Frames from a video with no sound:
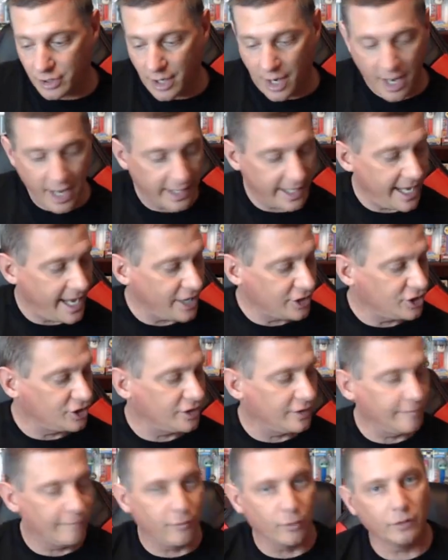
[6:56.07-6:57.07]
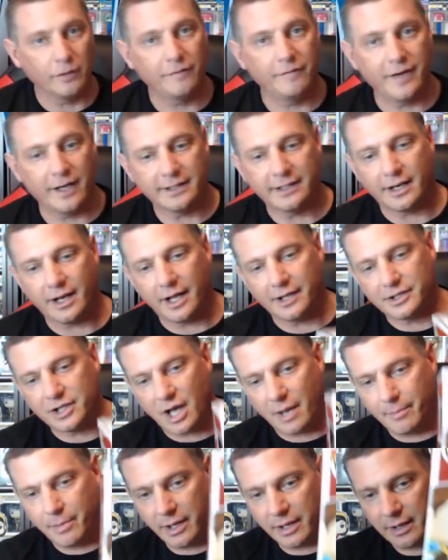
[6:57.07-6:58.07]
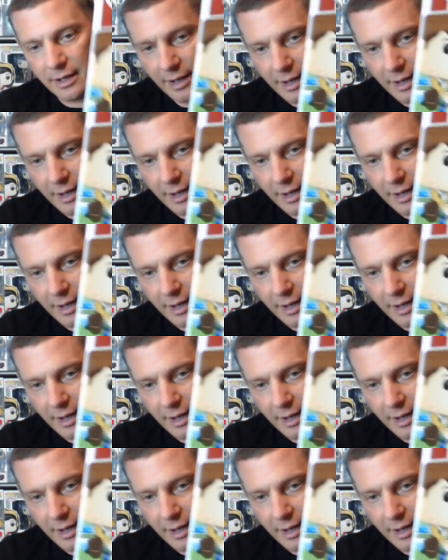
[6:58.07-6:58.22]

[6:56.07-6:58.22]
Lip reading: Hot Cash is in full effect at Hot Topic.